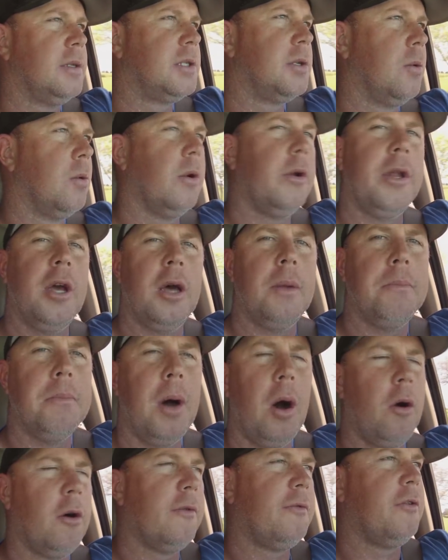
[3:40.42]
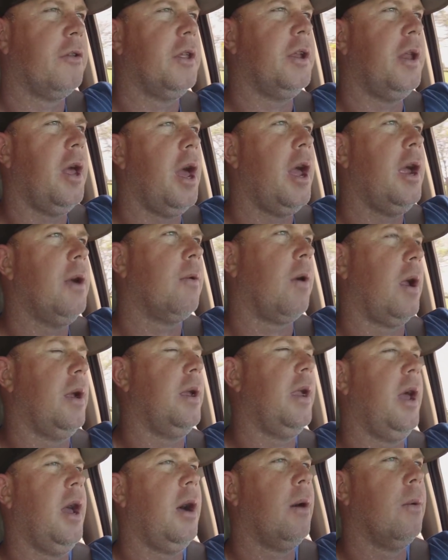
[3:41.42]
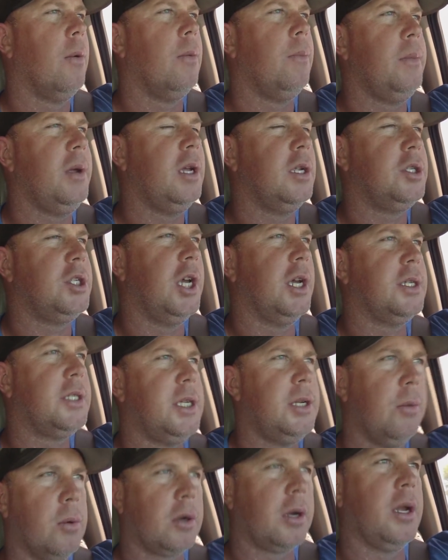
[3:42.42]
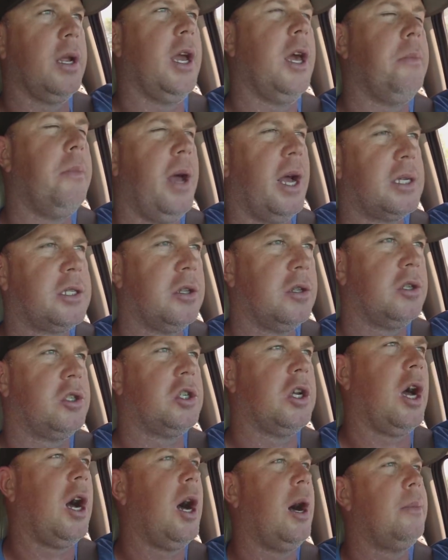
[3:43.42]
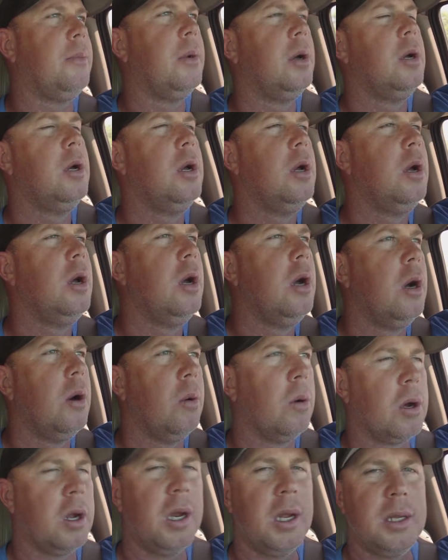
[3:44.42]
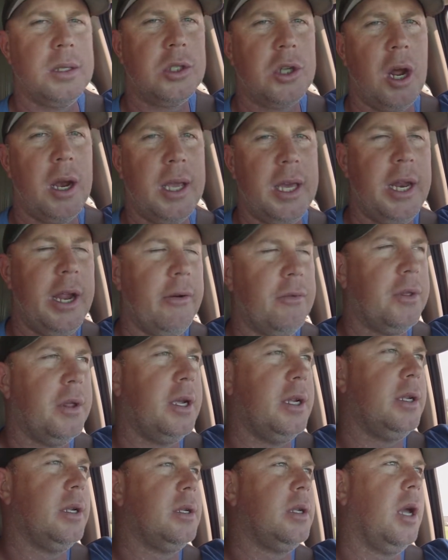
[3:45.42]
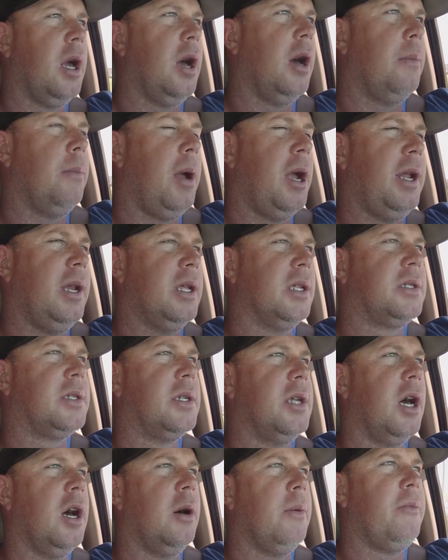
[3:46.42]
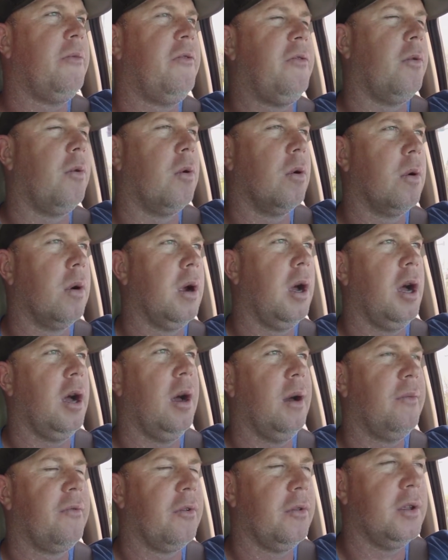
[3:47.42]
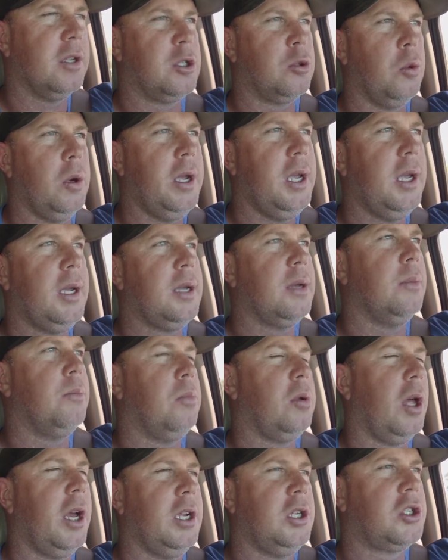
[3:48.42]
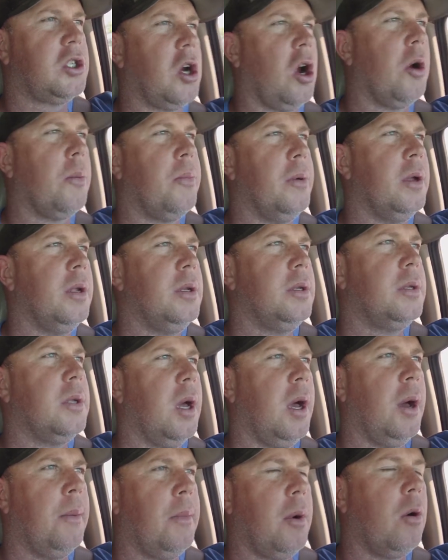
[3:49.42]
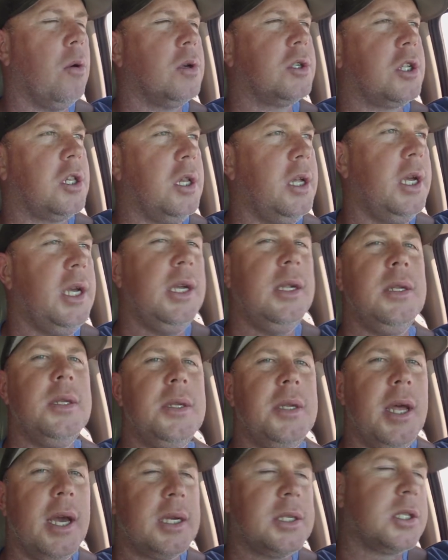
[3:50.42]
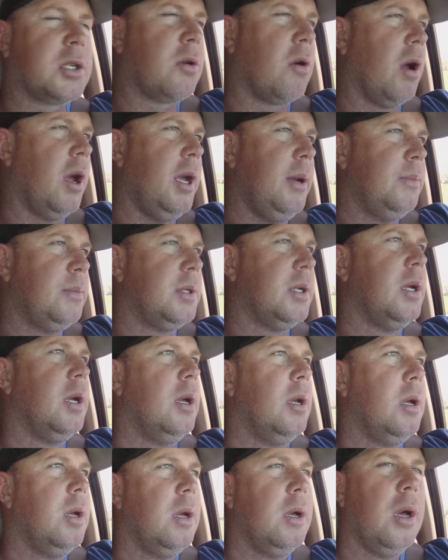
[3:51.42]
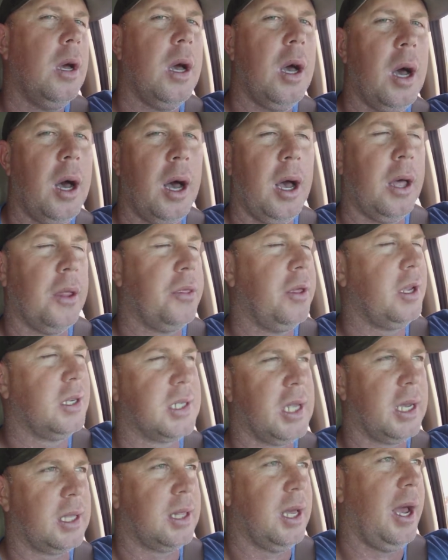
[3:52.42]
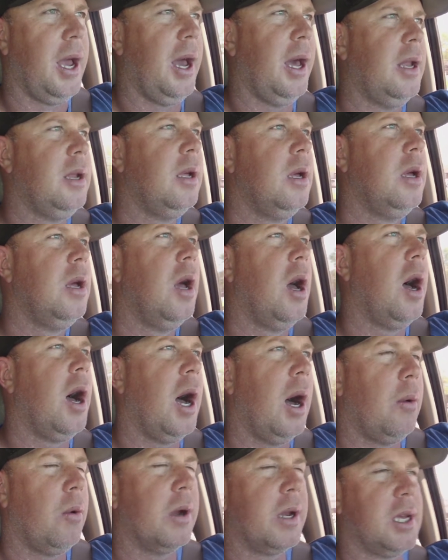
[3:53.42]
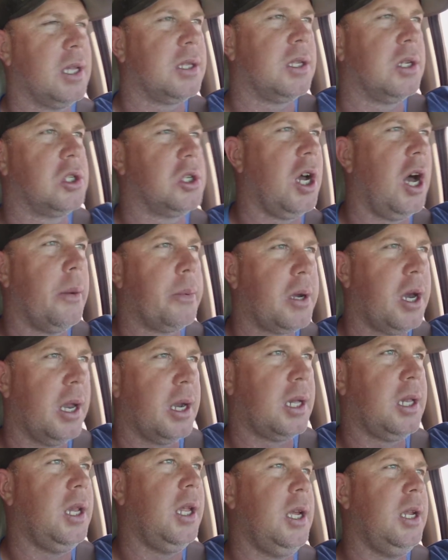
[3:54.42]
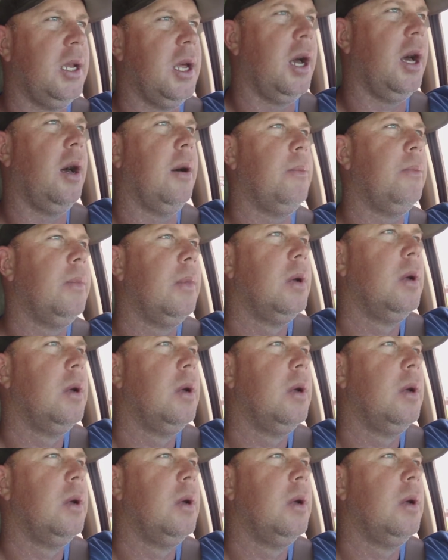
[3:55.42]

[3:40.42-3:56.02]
so we're done mowing for the day. Right now, me and Jesse, we're going to head back to the shop. We're going to try to get everything uh, maintained up for uh, for this week. Blade sharpened, uh, mowers cleaned, deck scraped, uh, things like that. I want to get the shop kind of cleaned up.